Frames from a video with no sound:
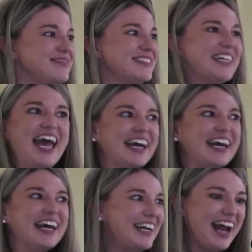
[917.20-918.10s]
Can't
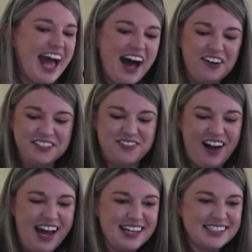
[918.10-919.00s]
get it out,
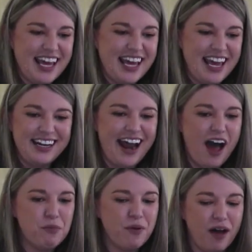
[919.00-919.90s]
right? Can't get it
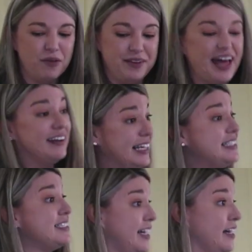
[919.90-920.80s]
out problem, and that
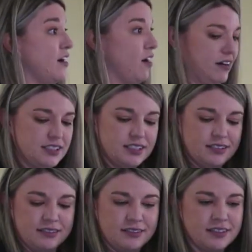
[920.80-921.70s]
leads to it hurts.
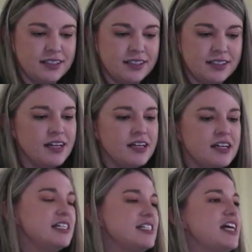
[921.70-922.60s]

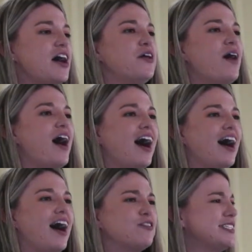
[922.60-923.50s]
So,
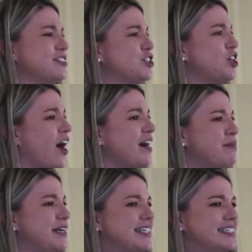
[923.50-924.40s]
of course, there's a chart.
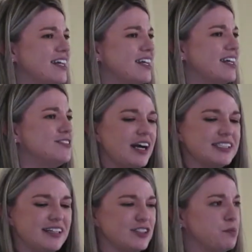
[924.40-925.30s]
PTs love charts,
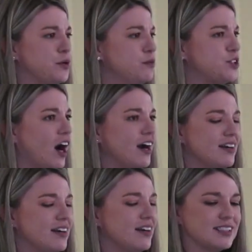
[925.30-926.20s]
and there's a poop
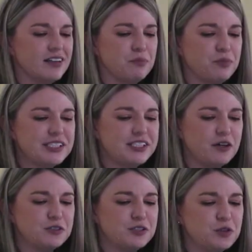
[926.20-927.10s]
chart. It's called the
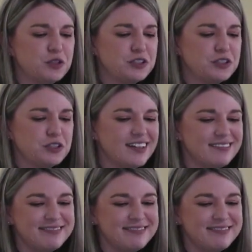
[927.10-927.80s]
Bristow stool chart.